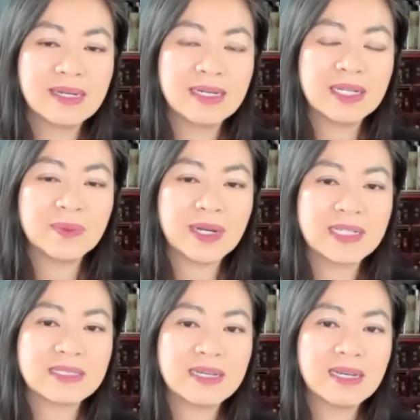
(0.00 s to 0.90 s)
And he
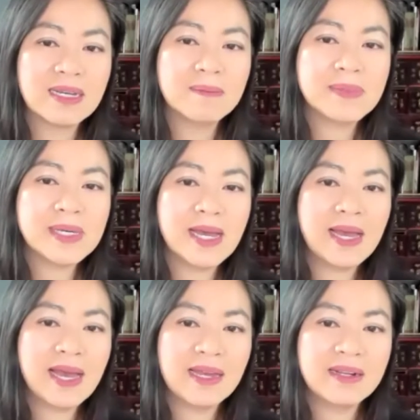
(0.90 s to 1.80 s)
writes, be
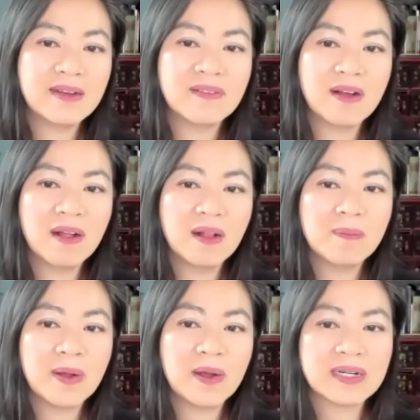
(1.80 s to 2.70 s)
ahead of all
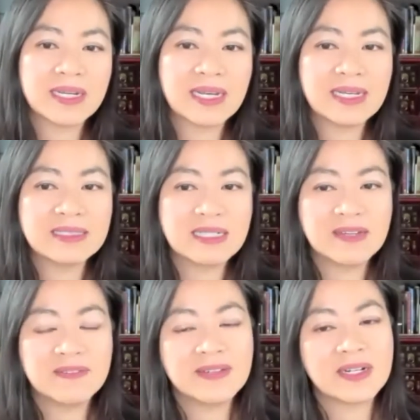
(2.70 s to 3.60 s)
parting as
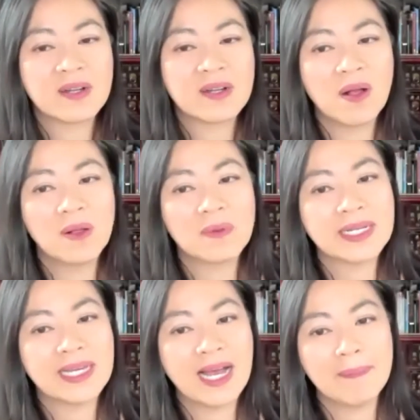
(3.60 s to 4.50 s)
if it had
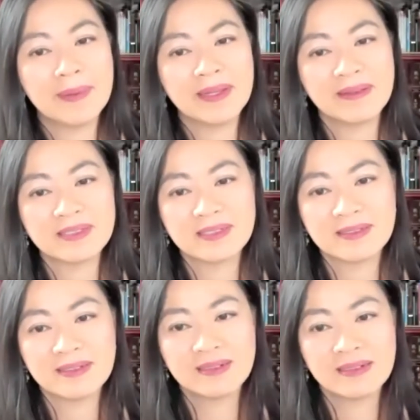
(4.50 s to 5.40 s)
already happened
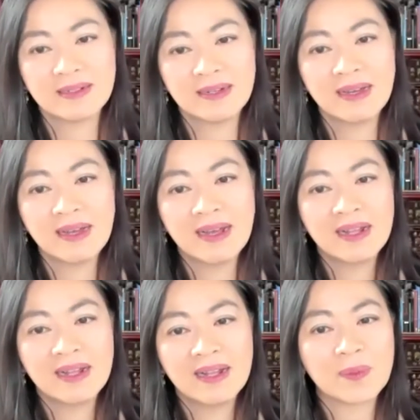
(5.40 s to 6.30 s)

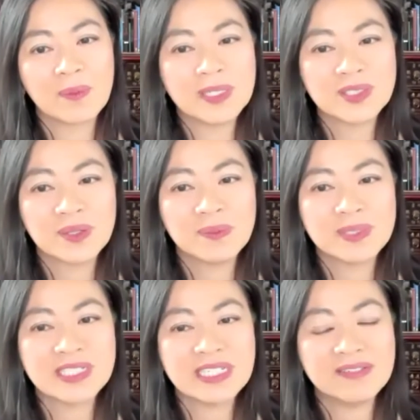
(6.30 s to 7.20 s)
like winter,
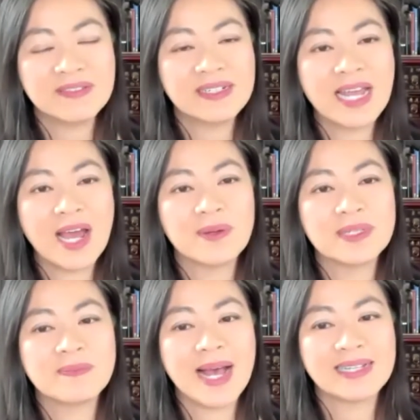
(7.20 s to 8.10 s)
which even now
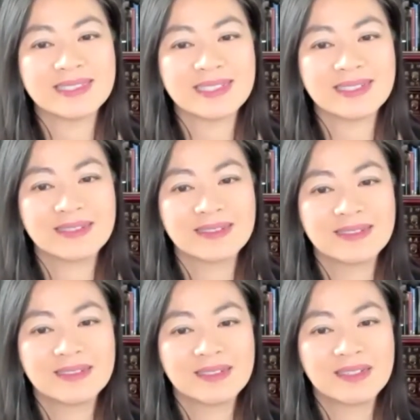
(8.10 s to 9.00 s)
is passing.
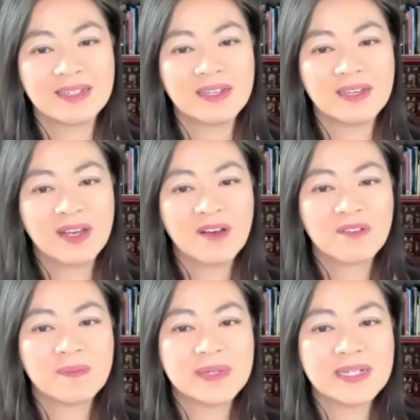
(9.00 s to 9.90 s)

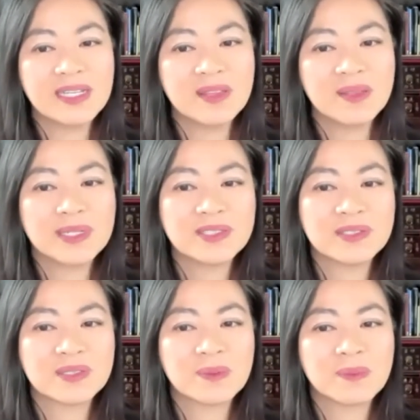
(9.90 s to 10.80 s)
For beneath the winter
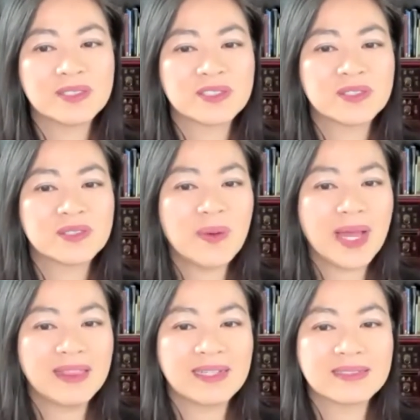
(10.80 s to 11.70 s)
is a winter so
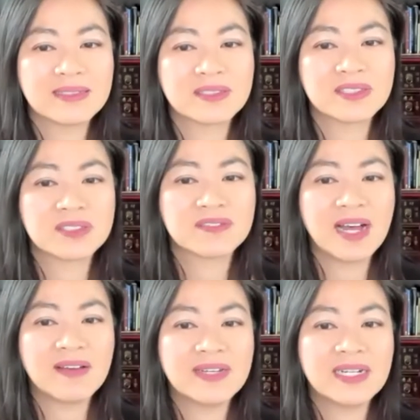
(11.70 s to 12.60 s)
endless that to
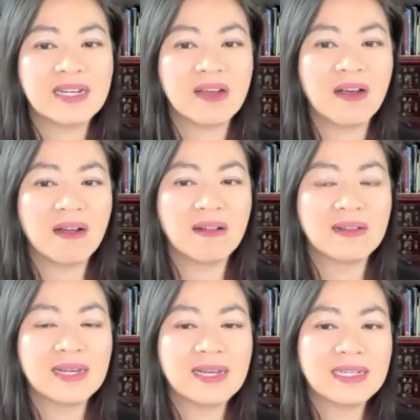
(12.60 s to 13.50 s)
survive it at all
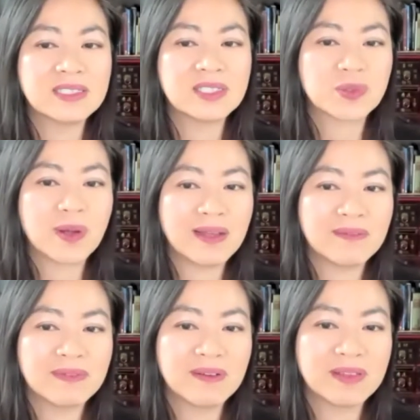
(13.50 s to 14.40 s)
is a
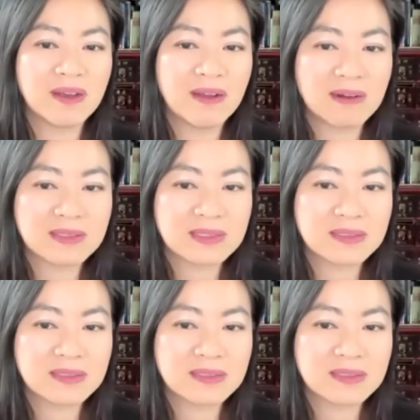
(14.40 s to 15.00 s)
triumph of the heart.